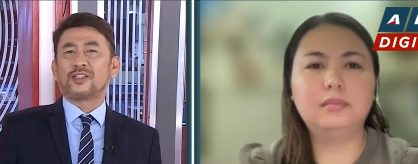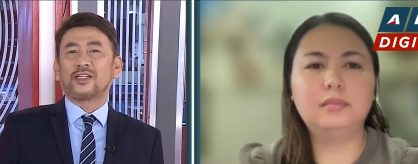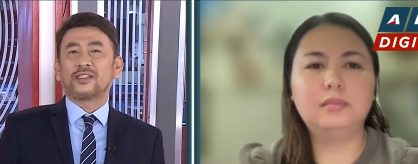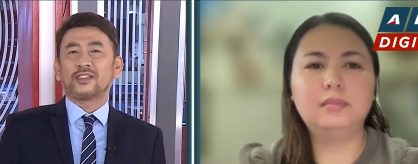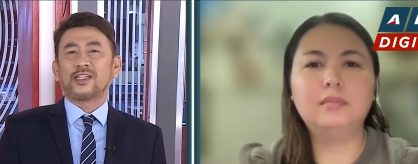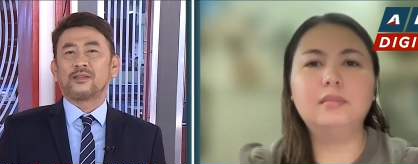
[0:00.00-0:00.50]

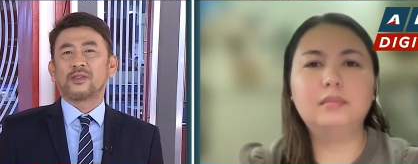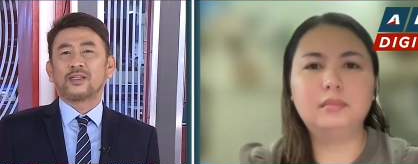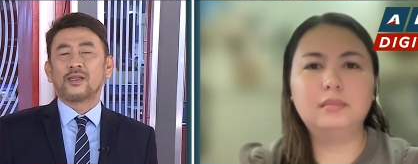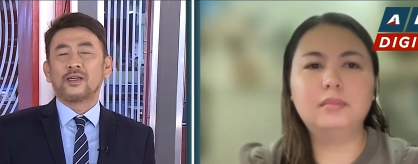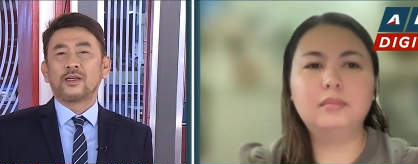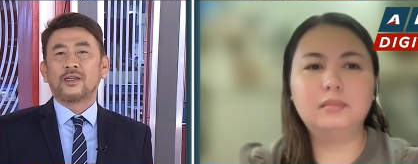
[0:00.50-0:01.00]
Speaker 1: attainment.
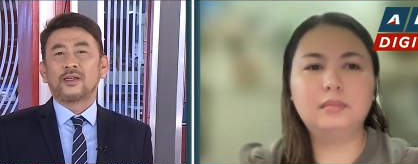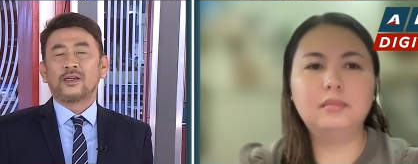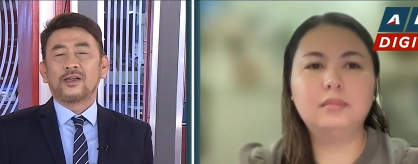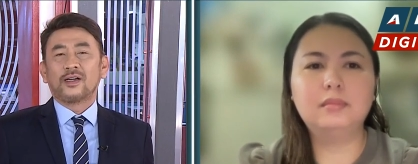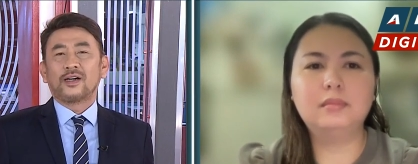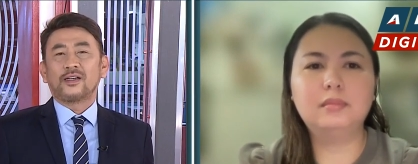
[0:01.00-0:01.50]

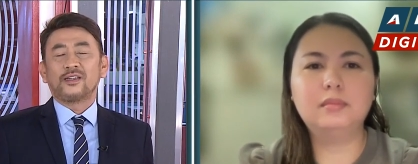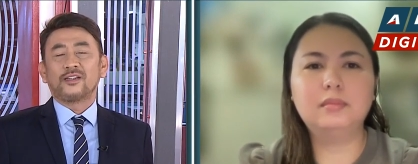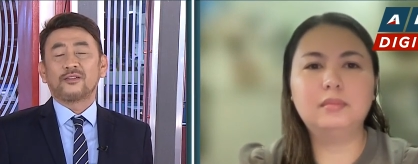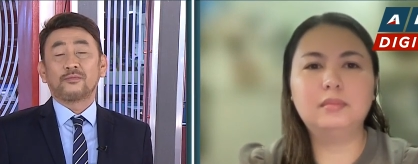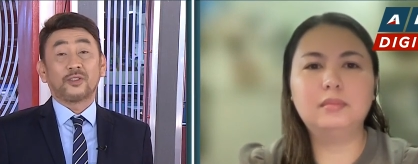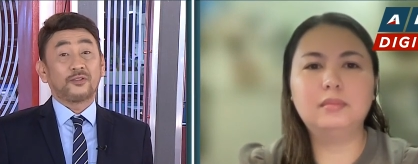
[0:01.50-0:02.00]
A
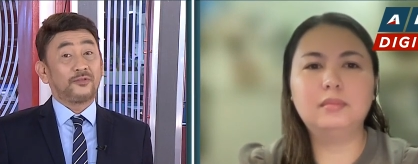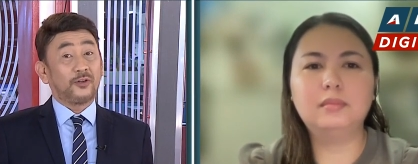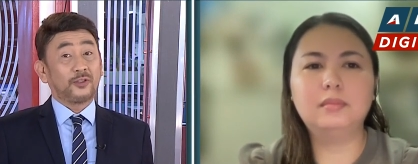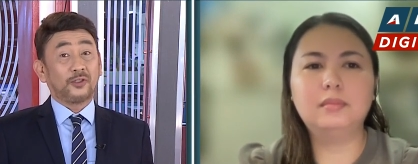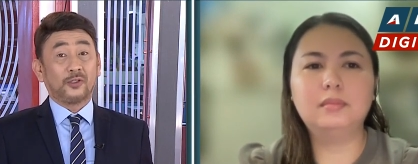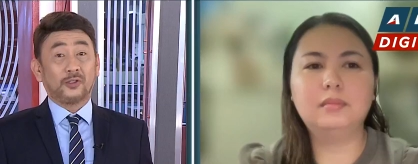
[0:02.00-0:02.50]
yearbook
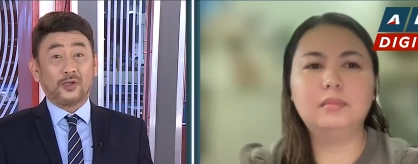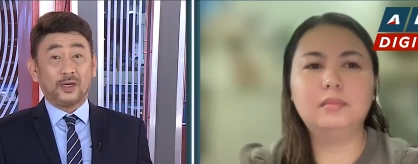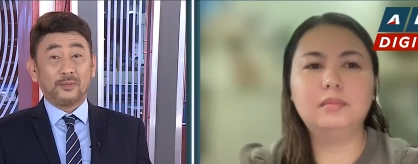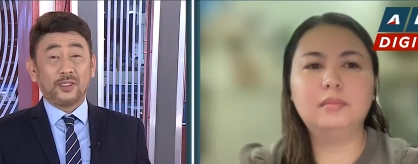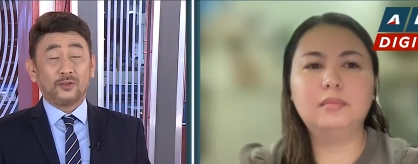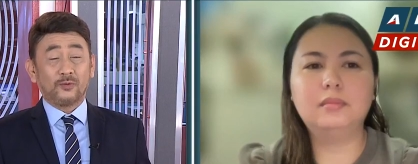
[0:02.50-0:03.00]
photo, I
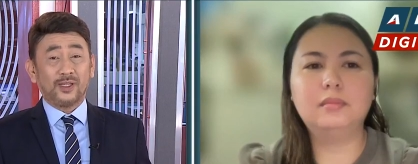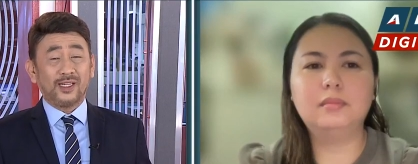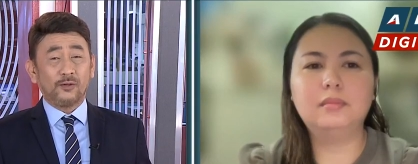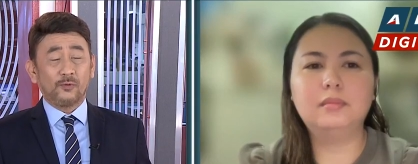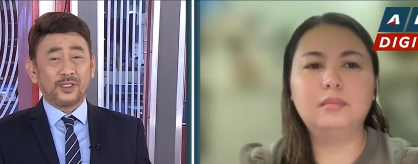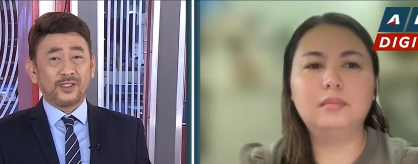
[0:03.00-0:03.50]
mean, really,
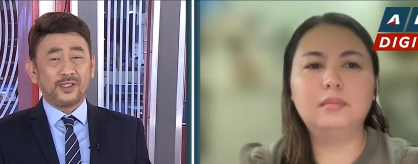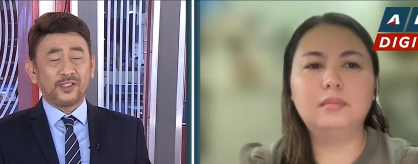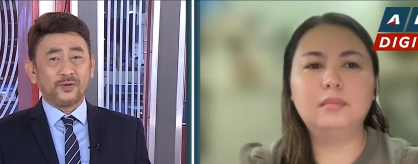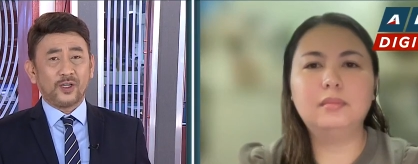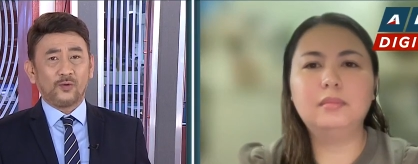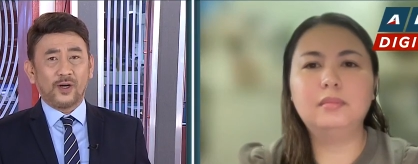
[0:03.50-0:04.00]
was this
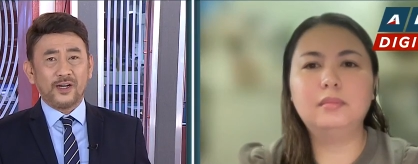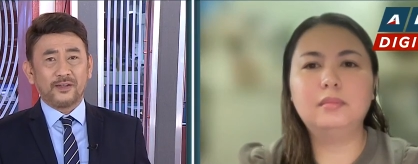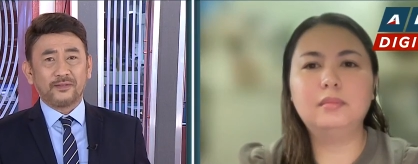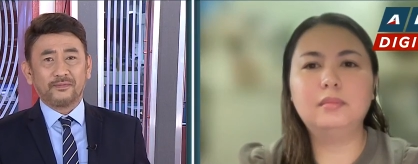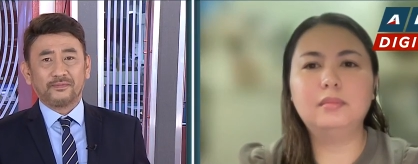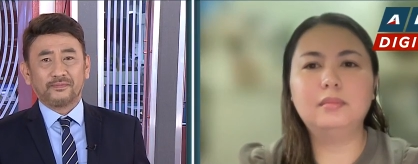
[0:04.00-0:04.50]
required?
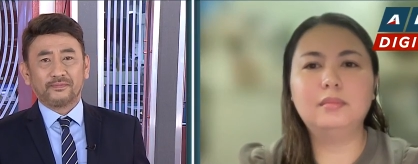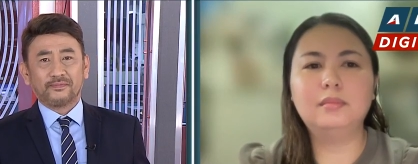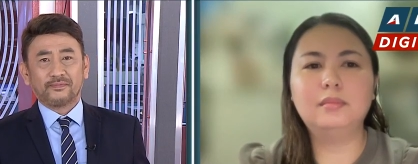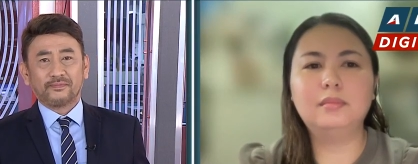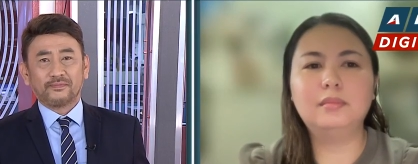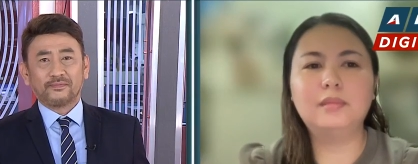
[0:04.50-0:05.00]

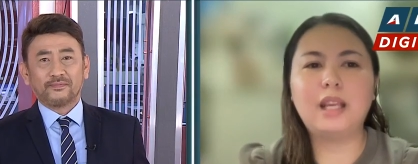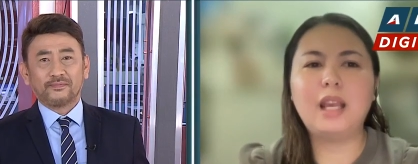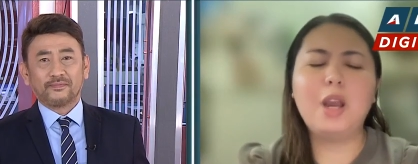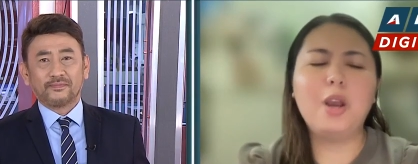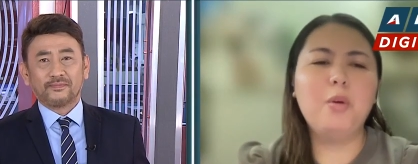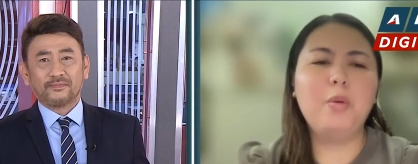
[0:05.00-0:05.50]

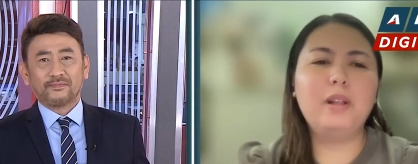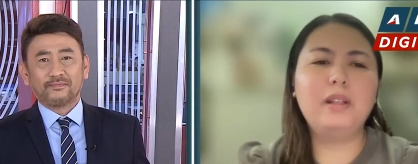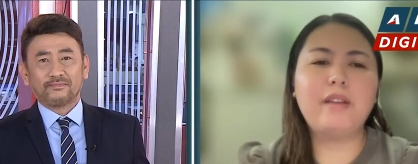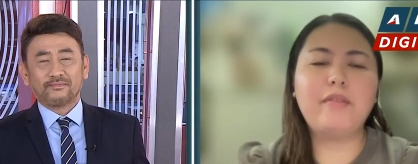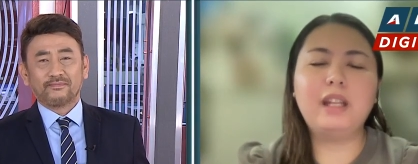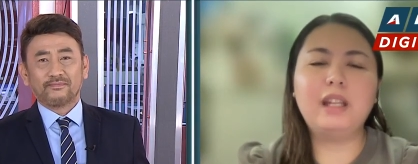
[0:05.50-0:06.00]
Speaker 2: Well,
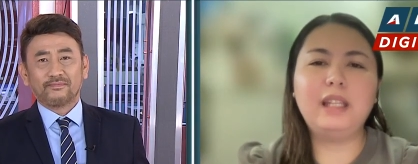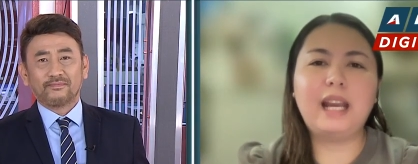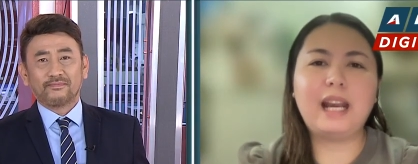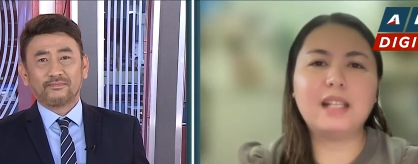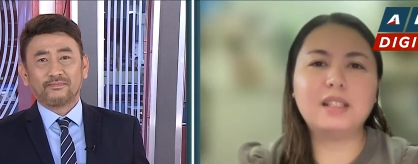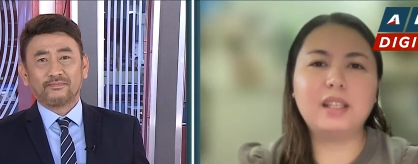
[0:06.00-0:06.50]
definitely
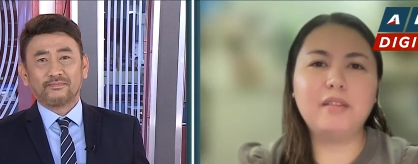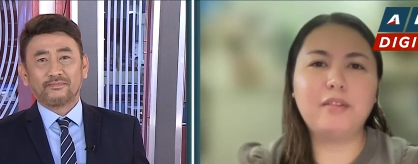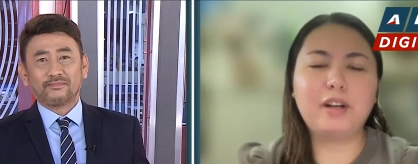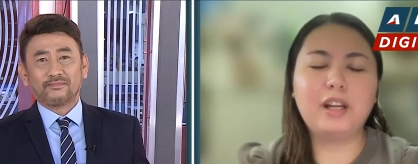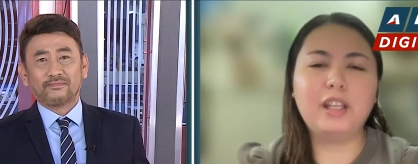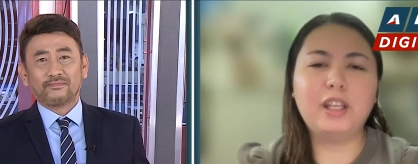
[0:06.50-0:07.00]
asking for
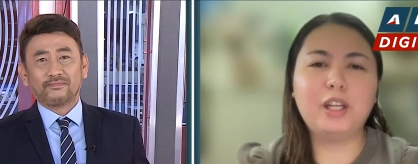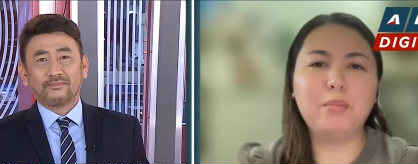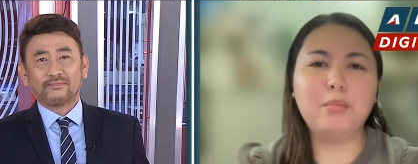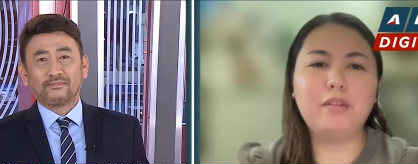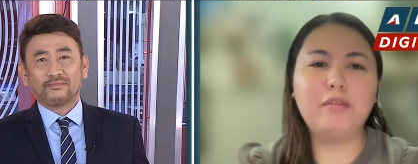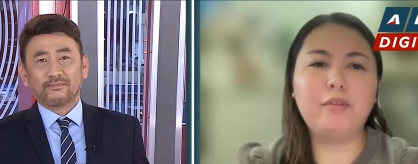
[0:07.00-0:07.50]
a
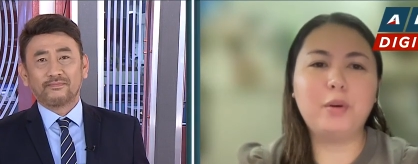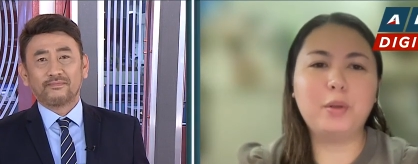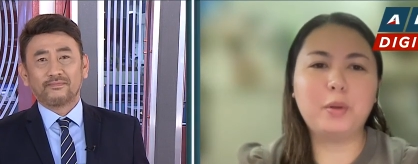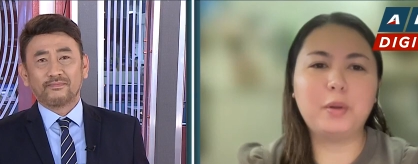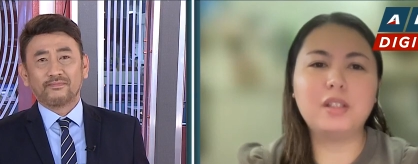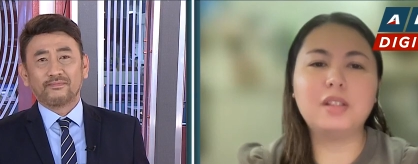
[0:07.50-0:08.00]
yearbook photo
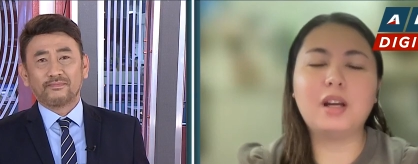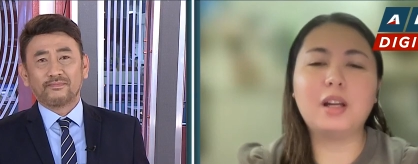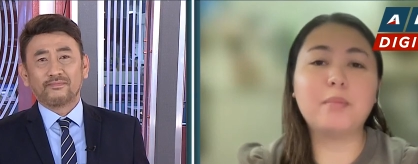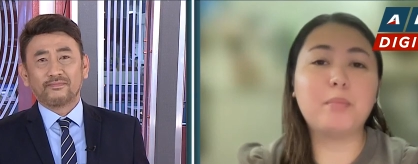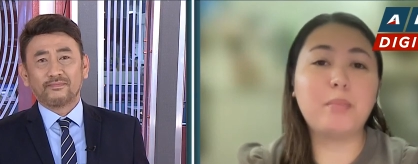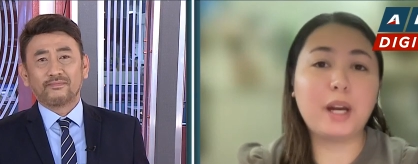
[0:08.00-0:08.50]
is
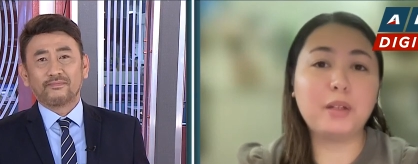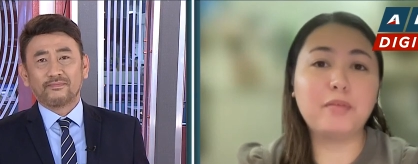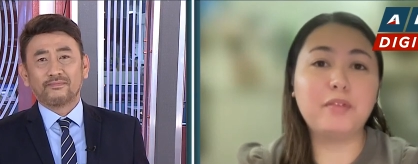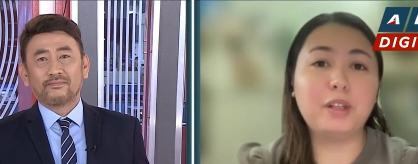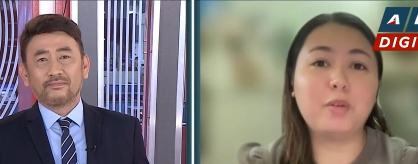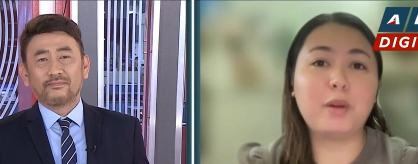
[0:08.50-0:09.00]
not part of
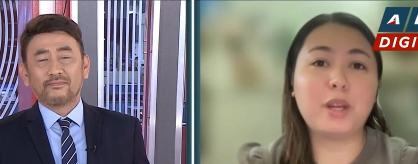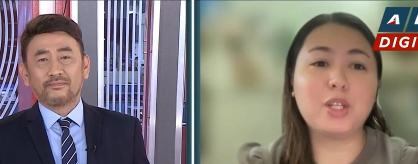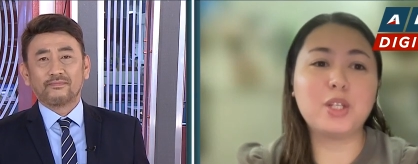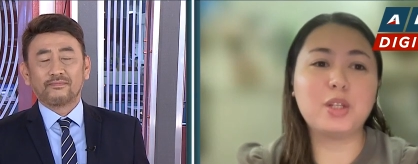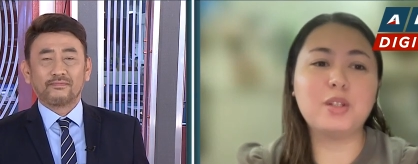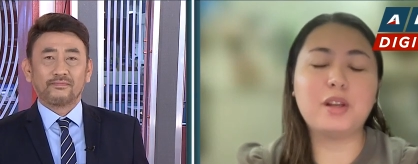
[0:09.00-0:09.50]
the
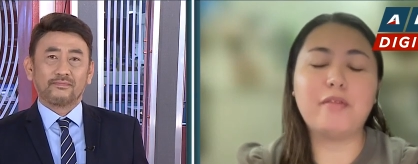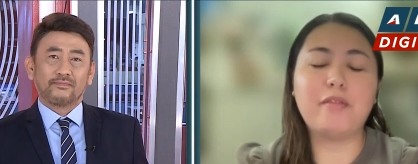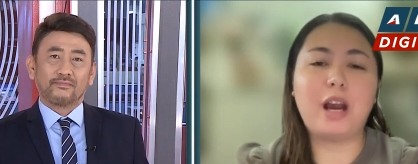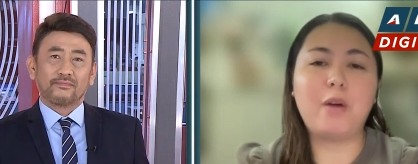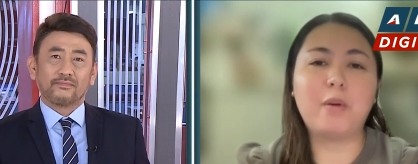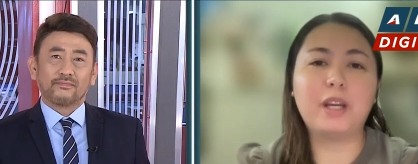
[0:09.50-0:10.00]
questions of
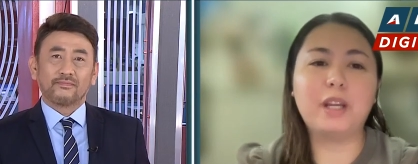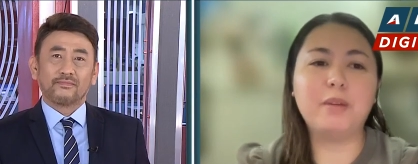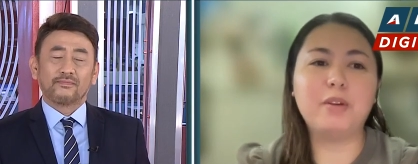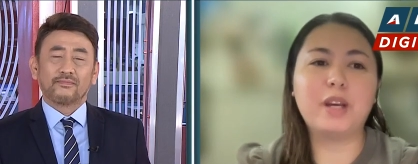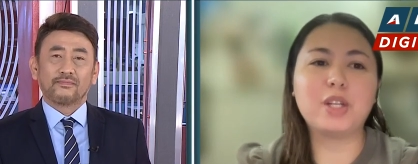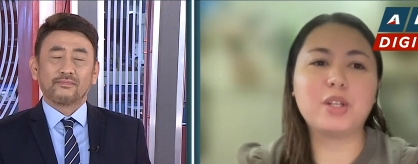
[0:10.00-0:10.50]
our
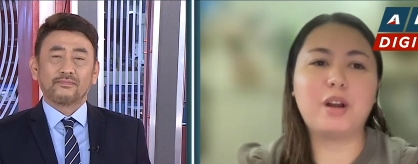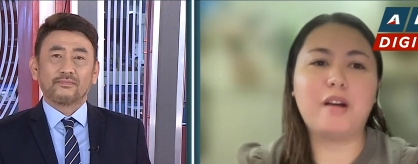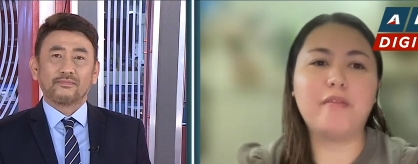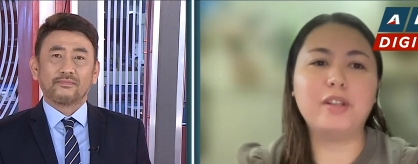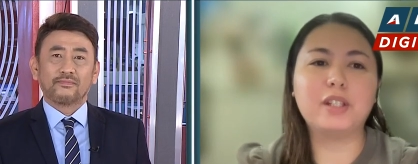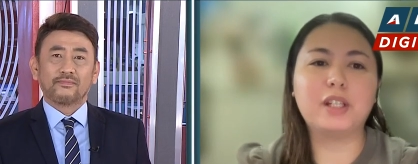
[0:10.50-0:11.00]
immigration
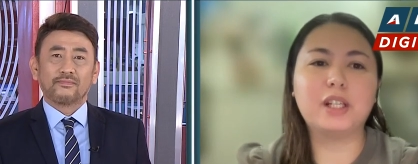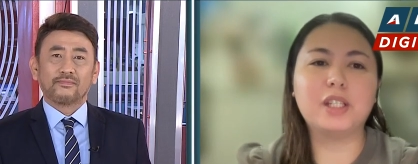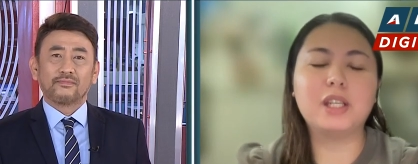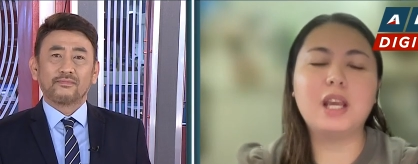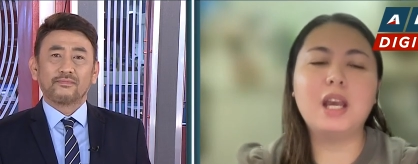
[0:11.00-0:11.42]
officers.